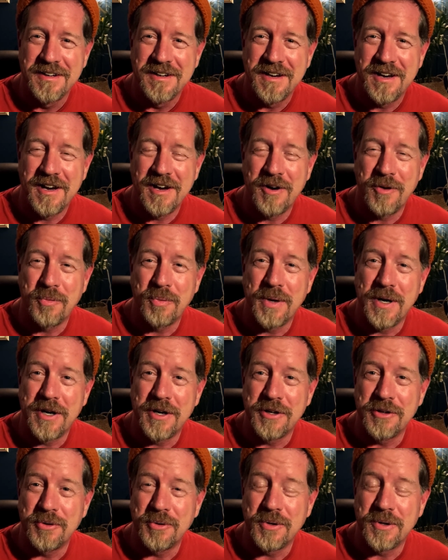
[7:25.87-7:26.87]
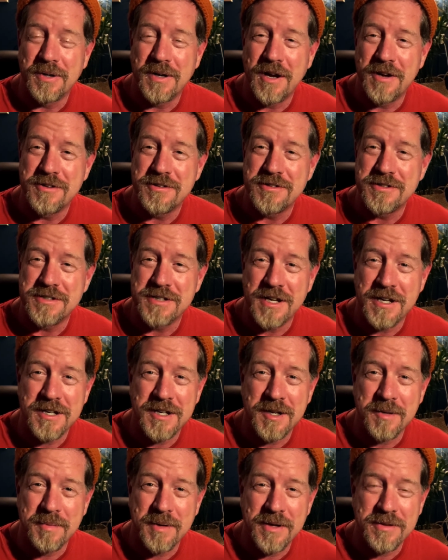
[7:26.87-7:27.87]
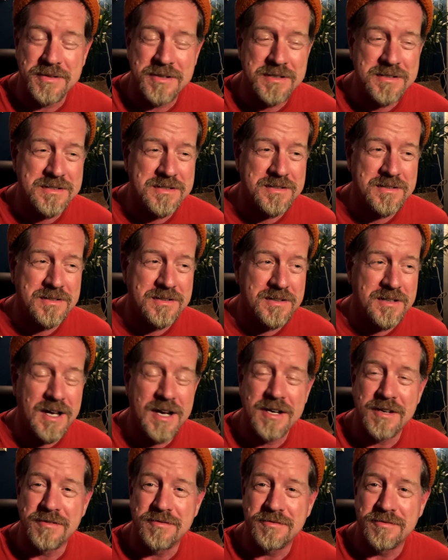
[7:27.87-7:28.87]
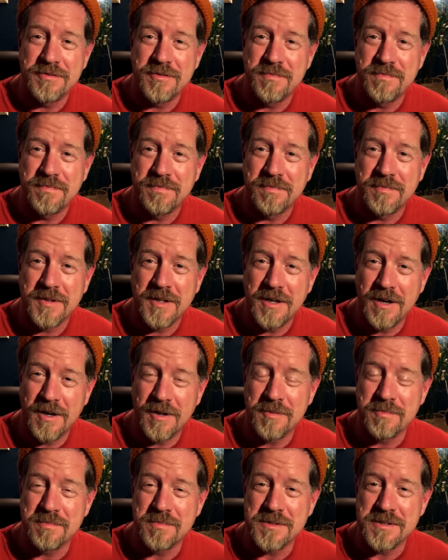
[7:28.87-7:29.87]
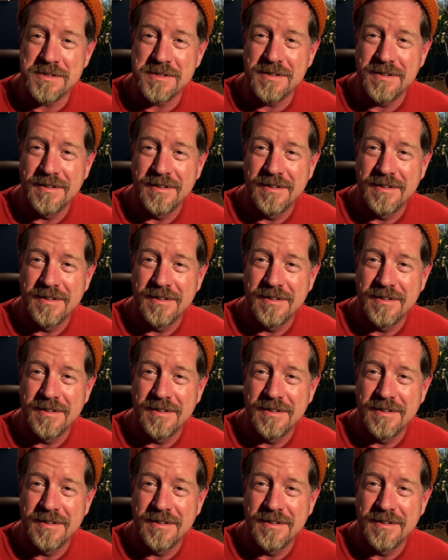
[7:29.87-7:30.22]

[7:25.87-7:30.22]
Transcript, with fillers: uh, where your understanding about this life comes.